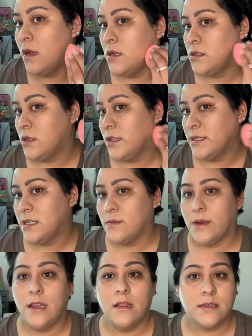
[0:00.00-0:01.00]
So this is
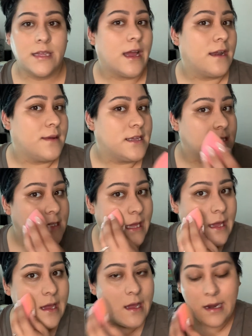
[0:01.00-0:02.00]
what it looks like on my
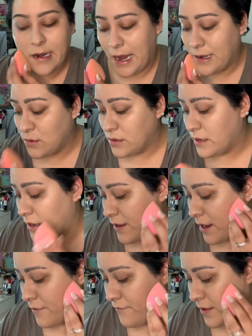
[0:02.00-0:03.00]
skin. I do love
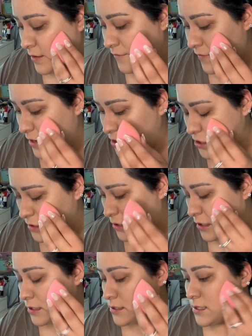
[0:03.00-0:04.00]
how the finish
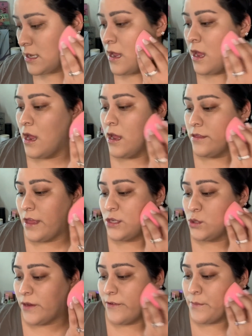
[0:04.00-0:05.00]
looks. They
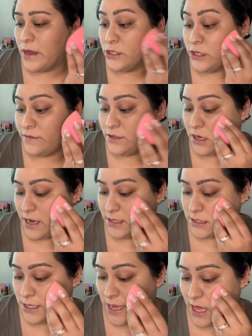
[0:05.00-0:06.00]
do have a bunch of
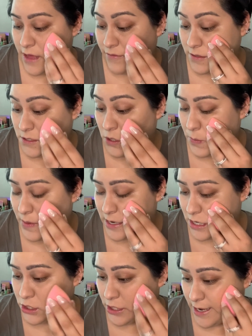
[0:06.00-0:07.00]
shades. They have so
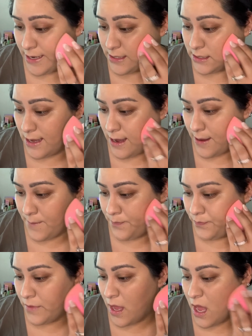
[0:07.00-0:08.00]
many shades.
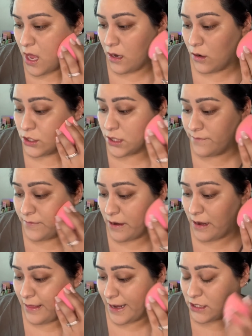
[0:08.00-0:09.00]
Goes from
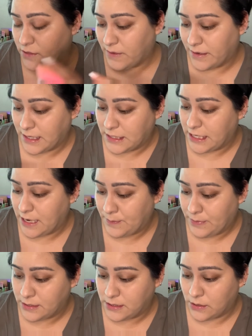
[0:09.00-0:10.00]
very light to very deep.
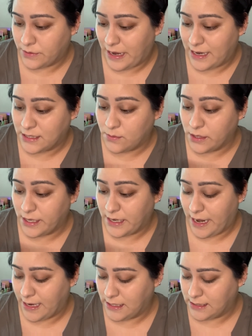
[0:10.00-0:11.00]
So that's really
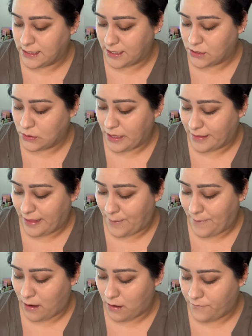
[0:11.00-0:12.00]
nice. I do like that
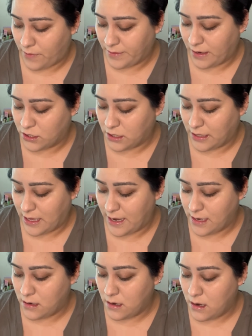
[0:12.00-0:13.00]
about her foundation line.